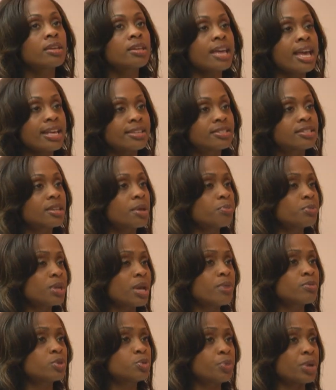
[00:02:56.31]
Yes,
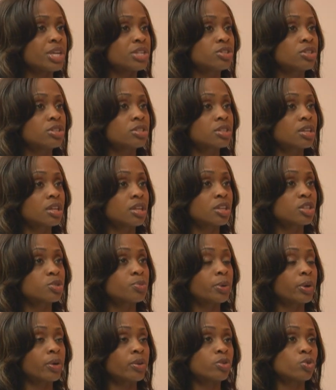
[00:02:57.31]
sometimes patients can
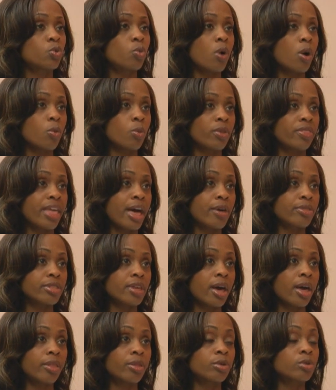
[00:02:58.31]
experience one without
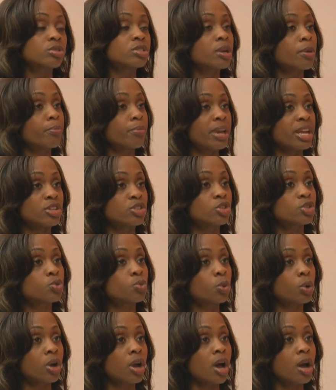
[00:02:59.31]
the other. Some patients
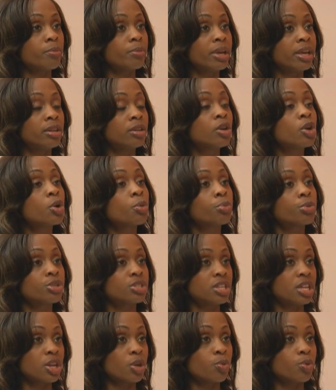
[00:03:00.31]
will come in
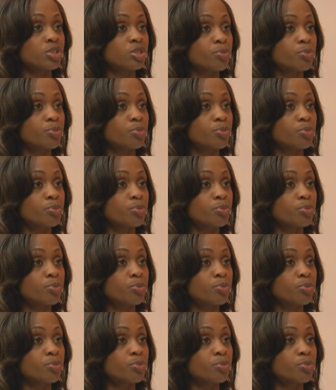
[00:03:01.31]
presenting with